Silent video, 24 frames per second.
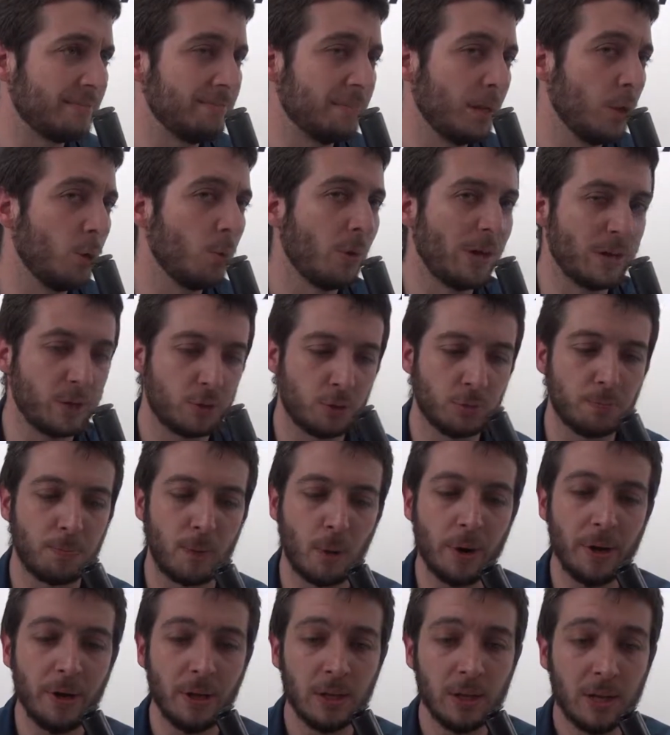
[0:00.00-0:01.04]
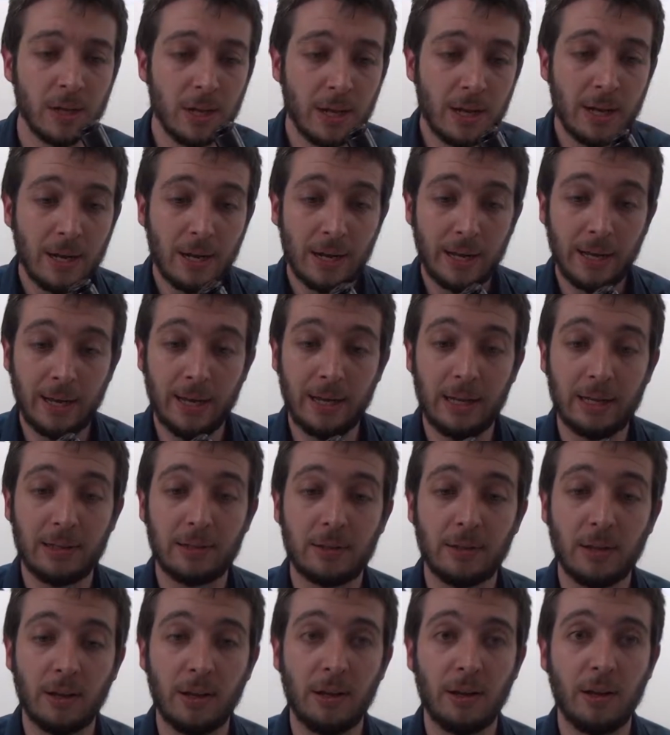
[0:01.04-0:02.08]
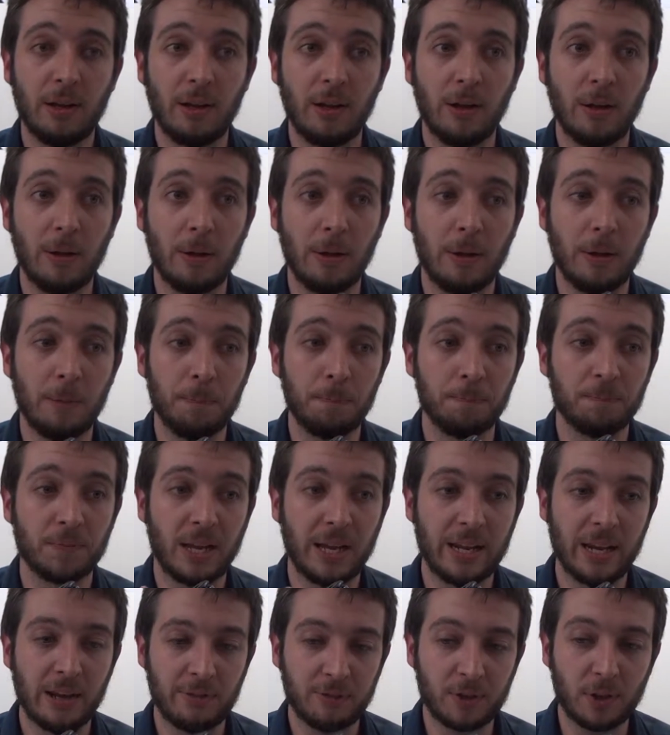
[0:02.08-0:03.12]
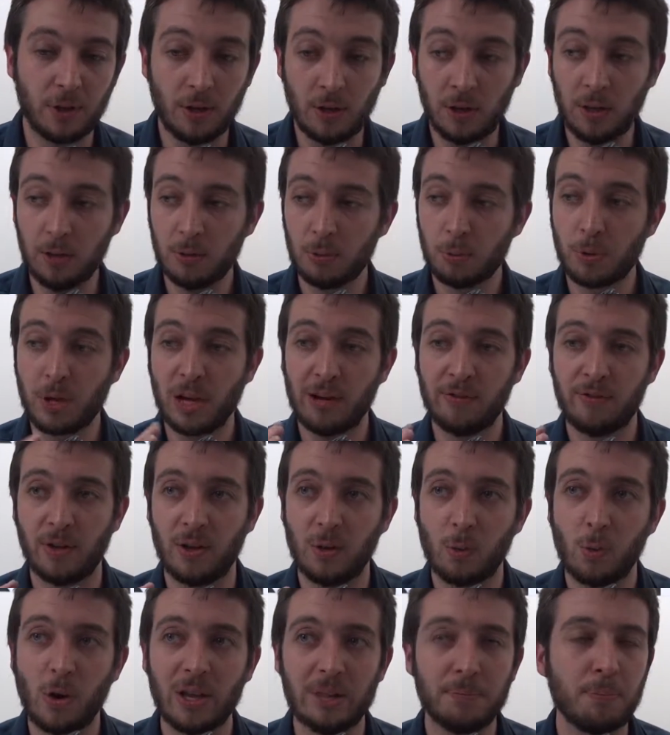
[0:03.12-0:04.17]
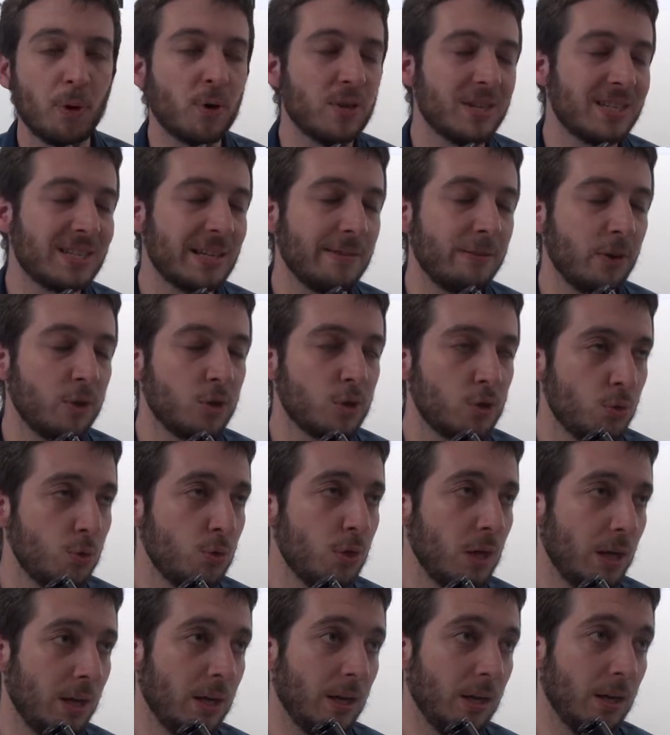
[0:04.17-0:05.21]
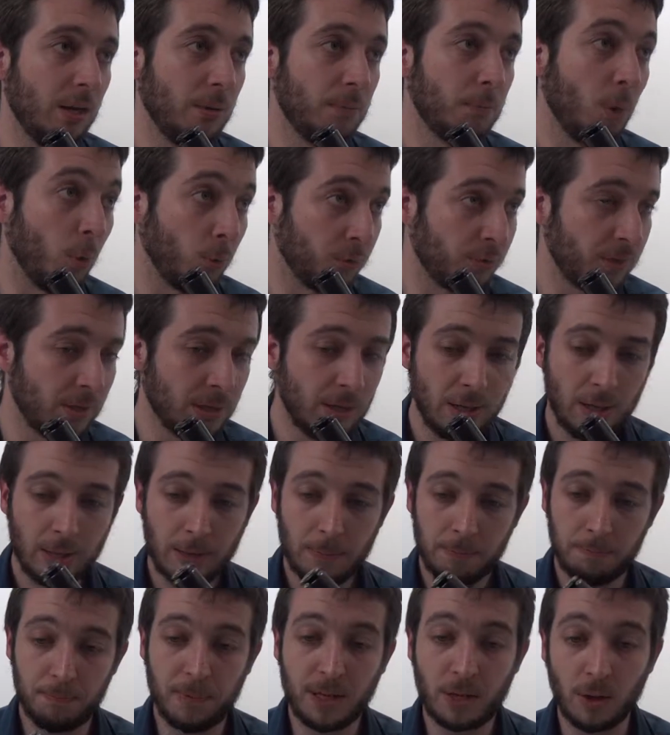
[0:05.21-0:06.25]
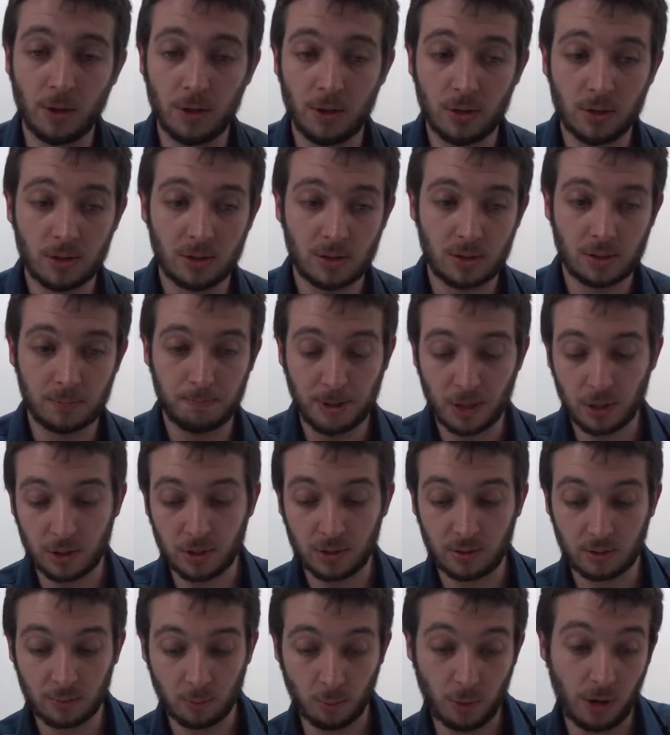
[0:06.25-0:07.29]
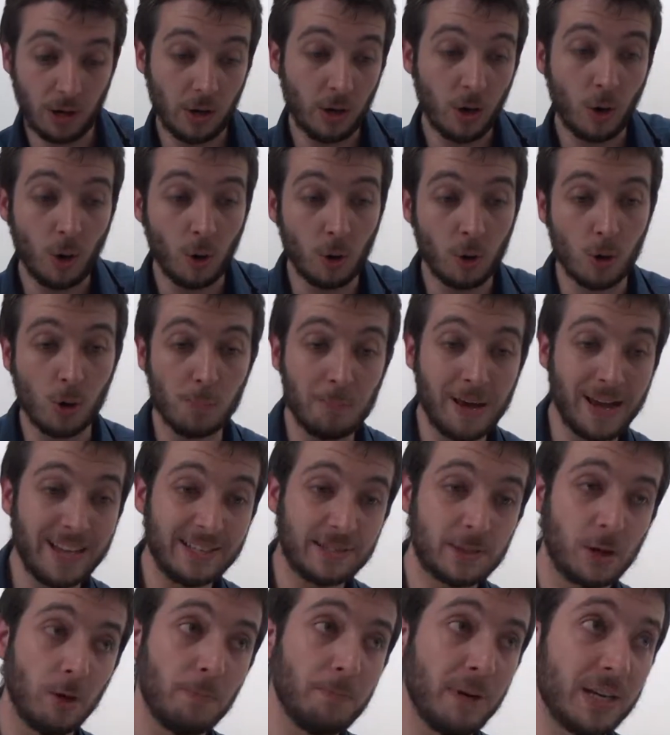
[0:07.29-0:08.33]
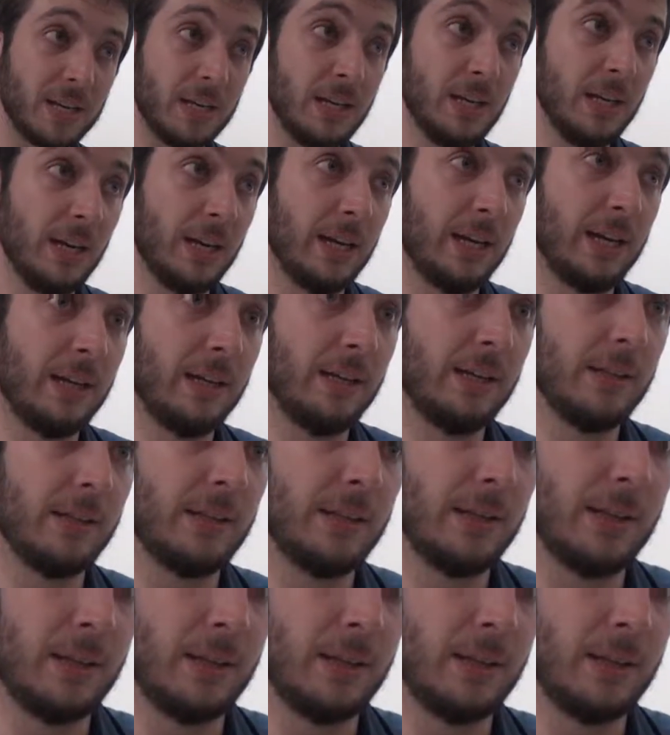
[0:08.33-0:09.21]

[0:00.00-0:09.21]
below 1 joule power. And after we have a 1.7 joule bolt. Because we are a Hong Kong based company, and